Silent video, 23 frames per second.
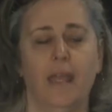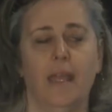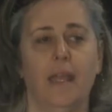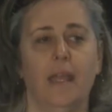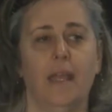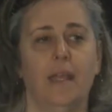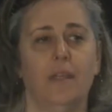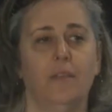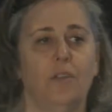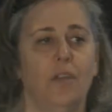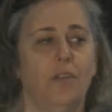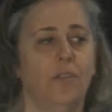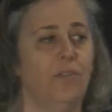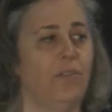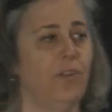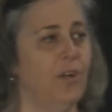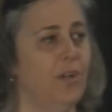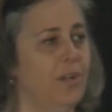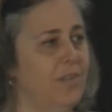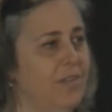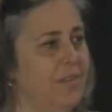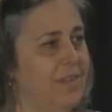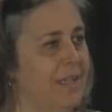The
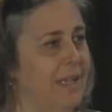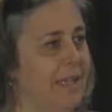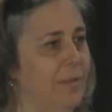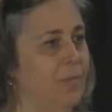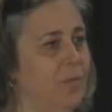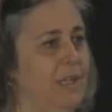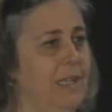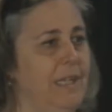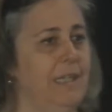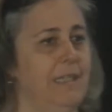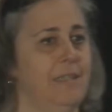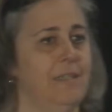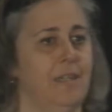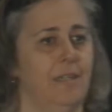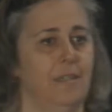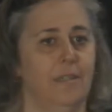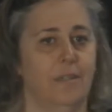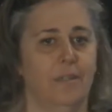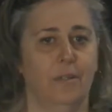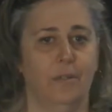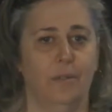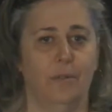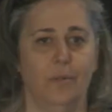third thing we need to
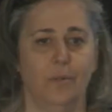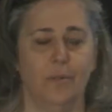do,